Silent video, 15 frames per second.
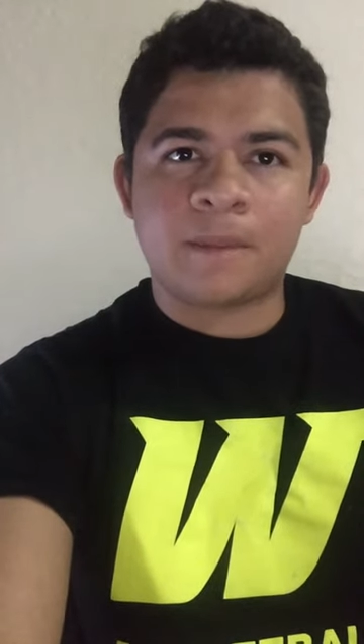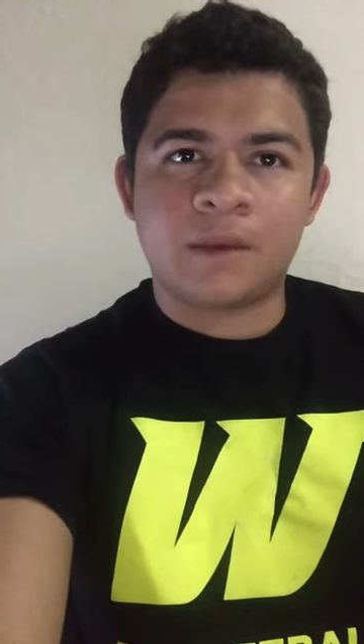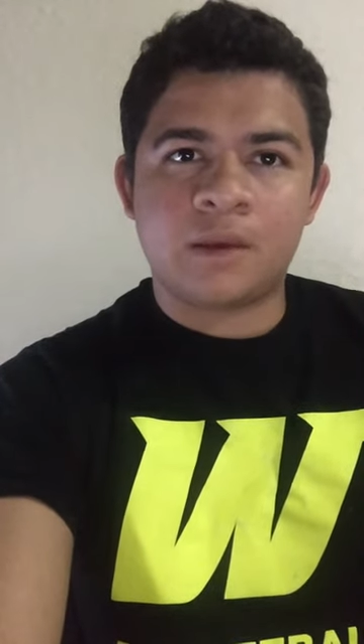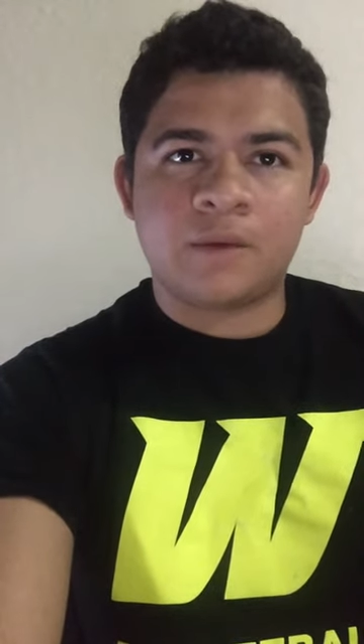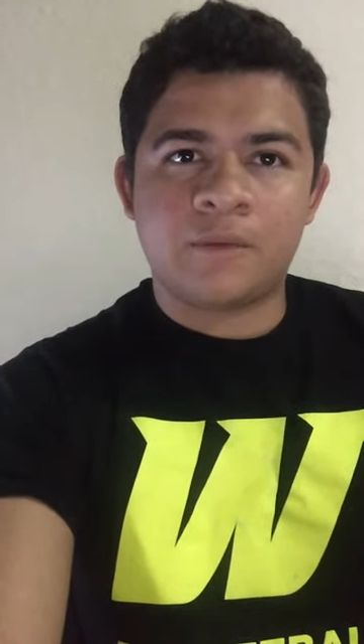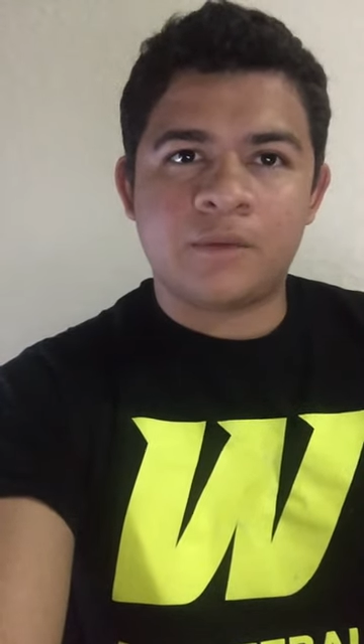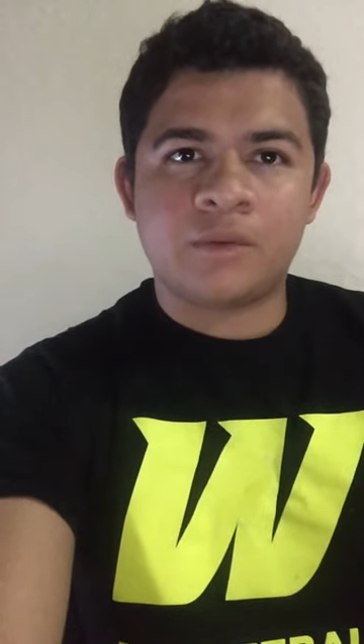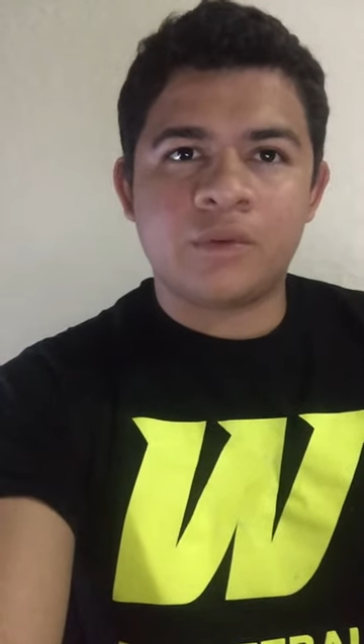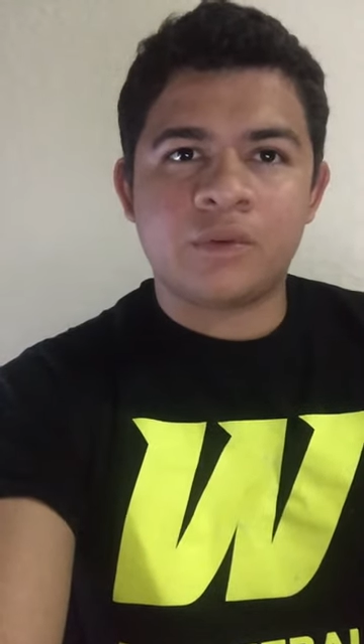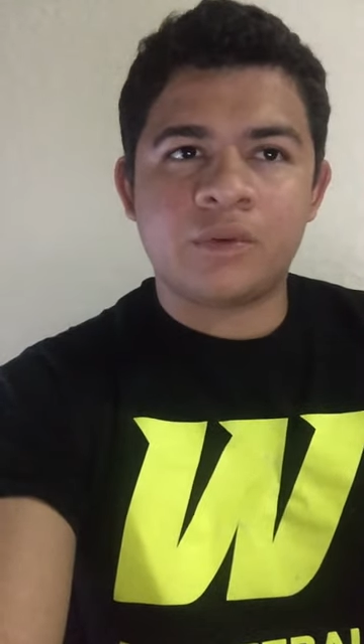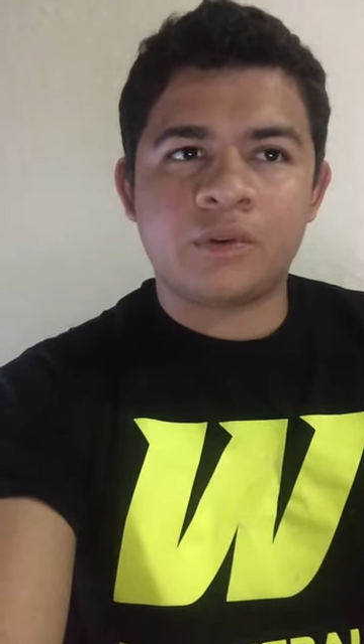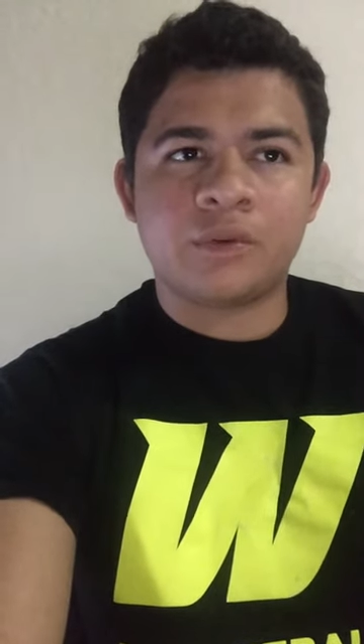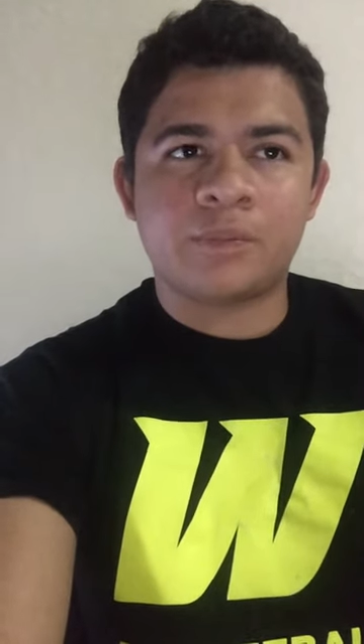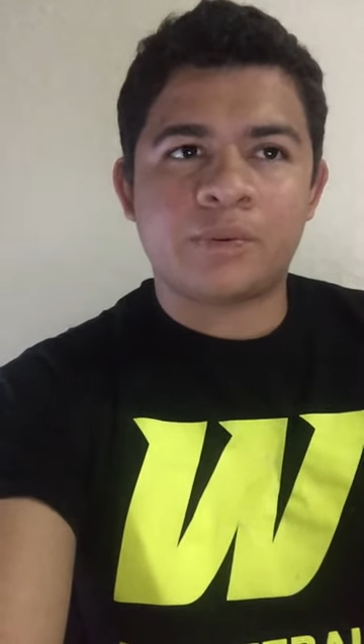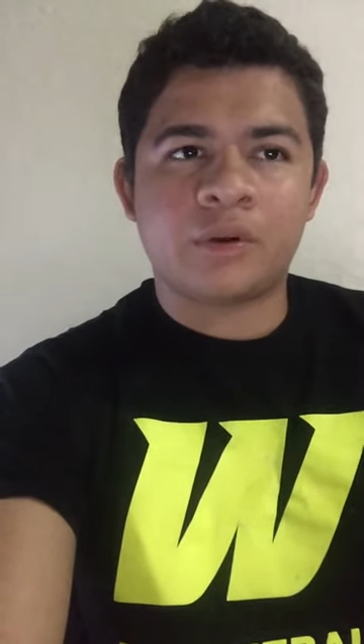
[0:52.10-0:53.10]
If you know
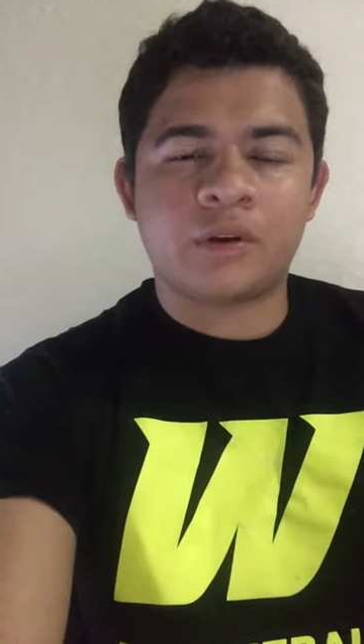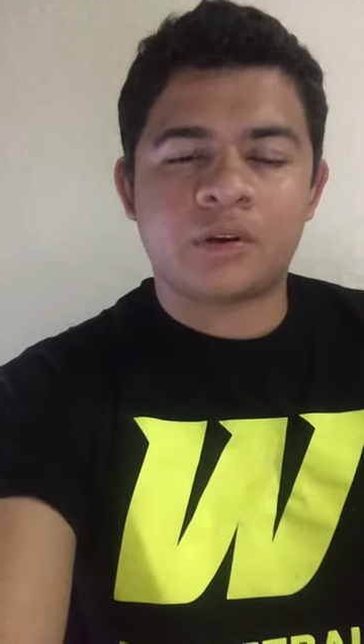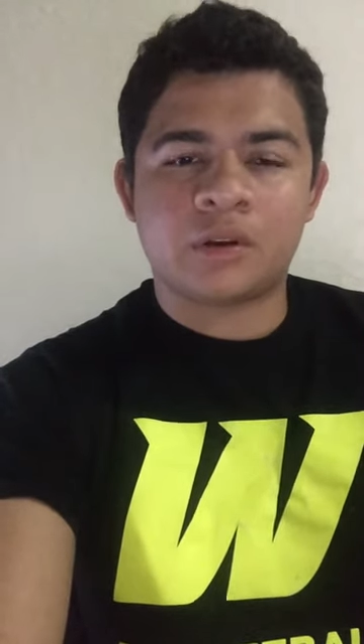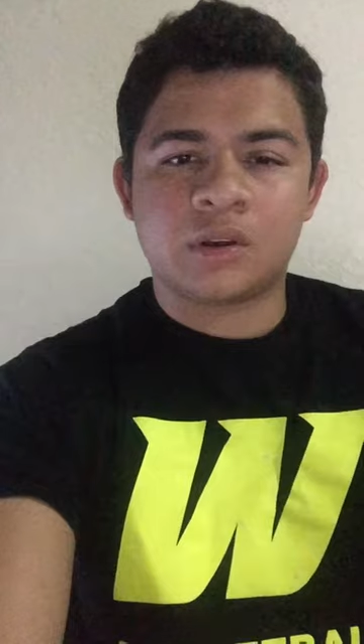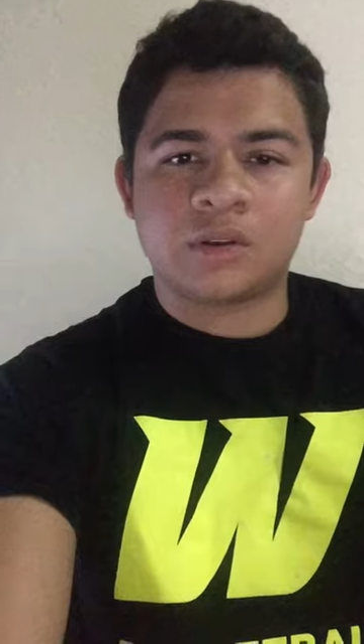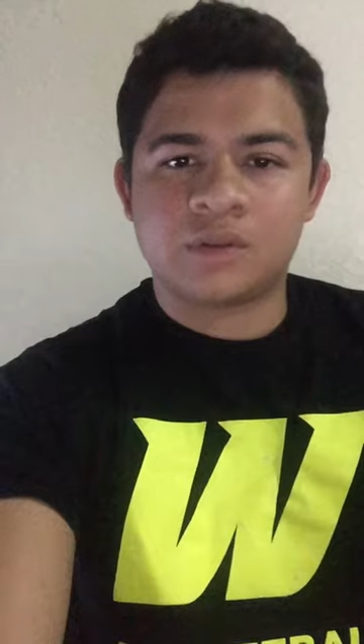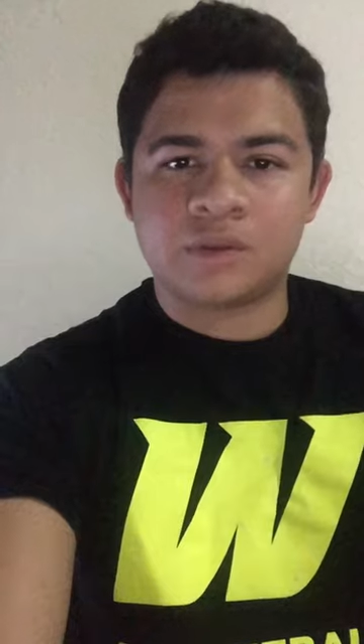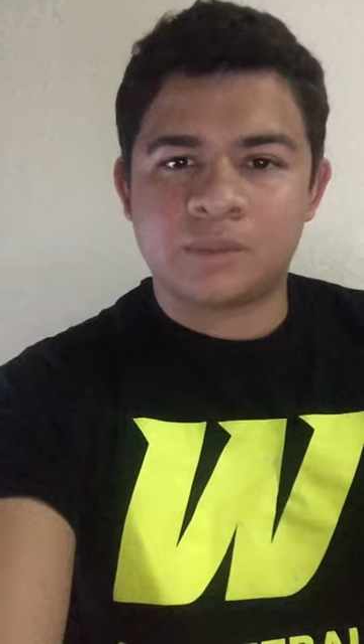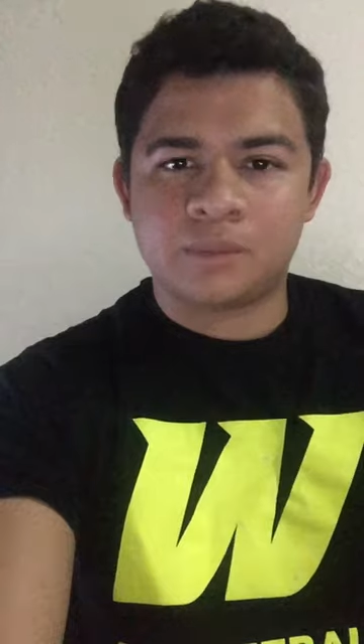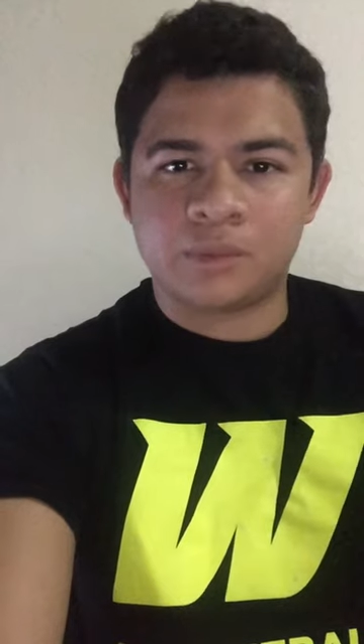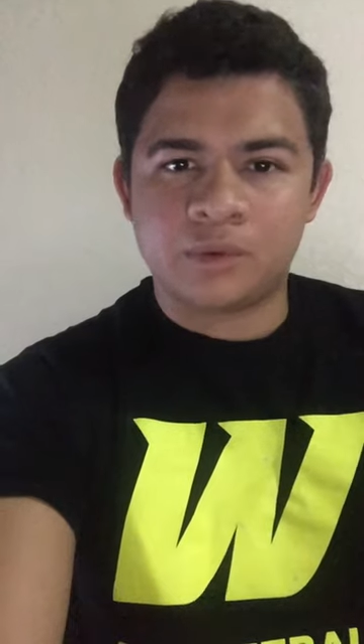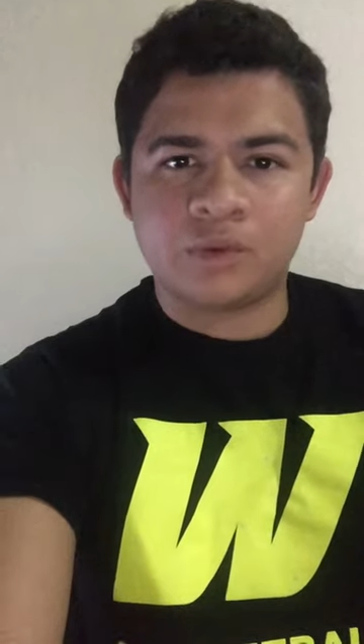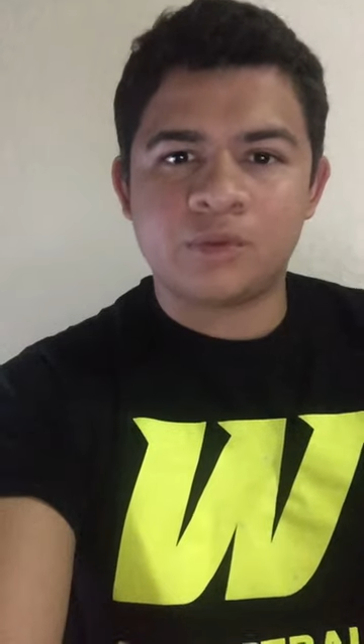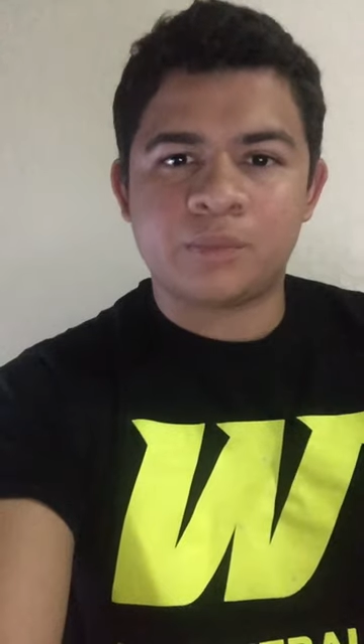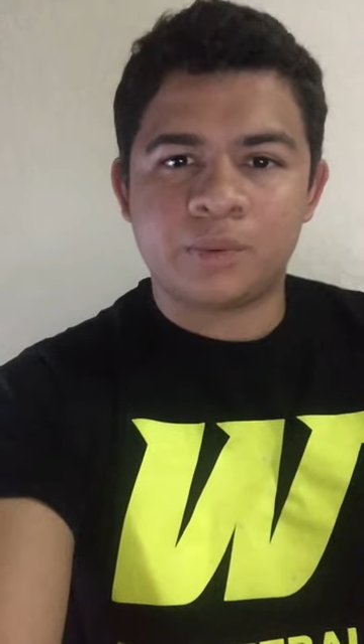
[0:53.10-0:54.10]
your product is a
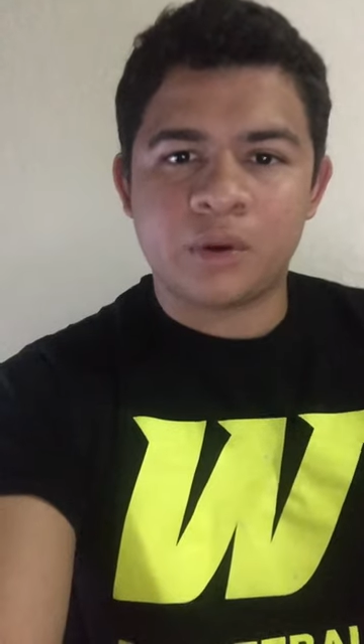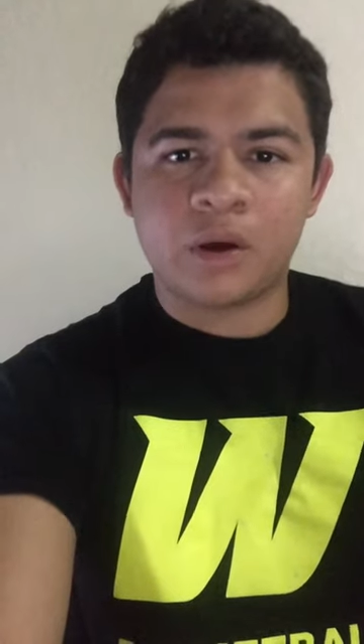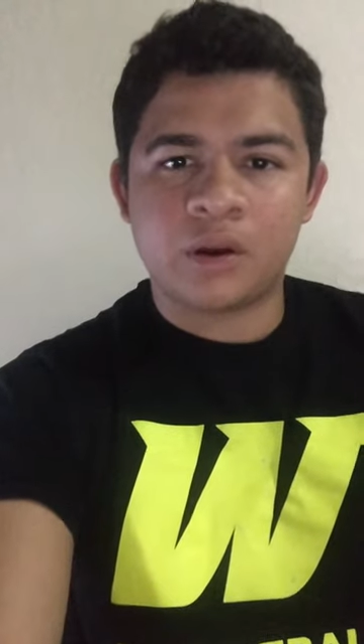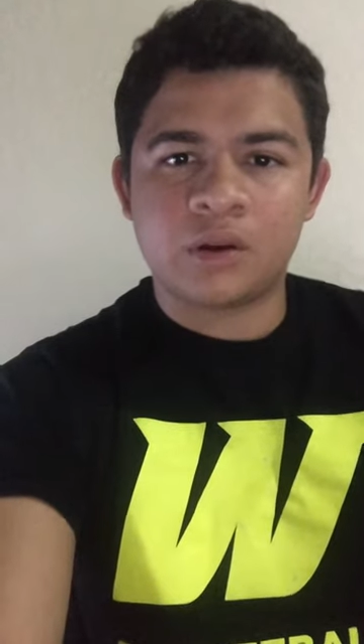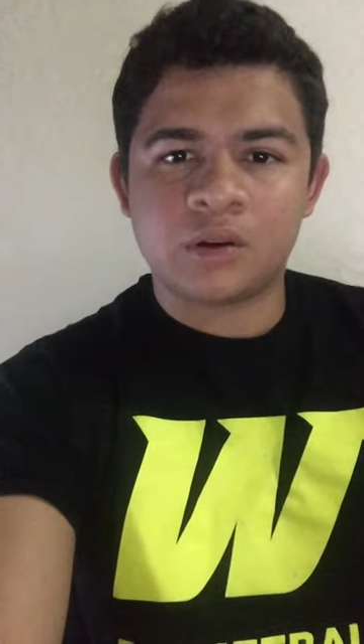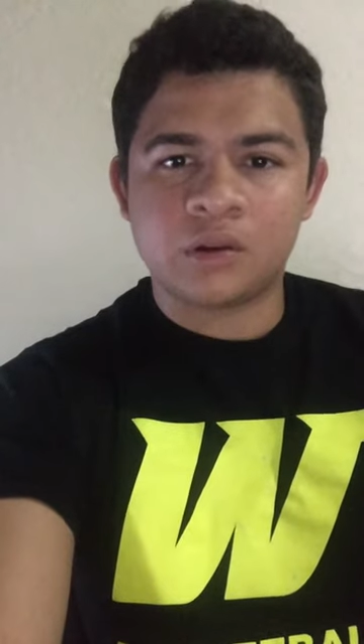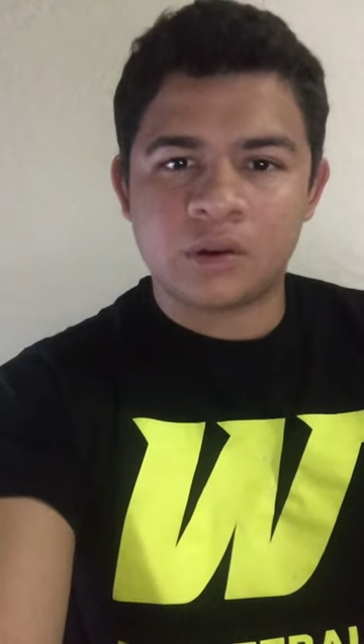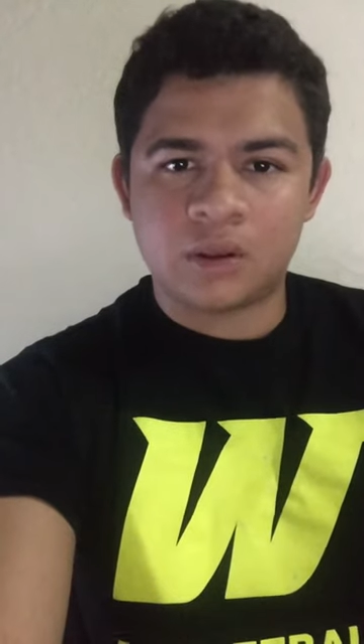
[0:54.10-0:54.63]
good product,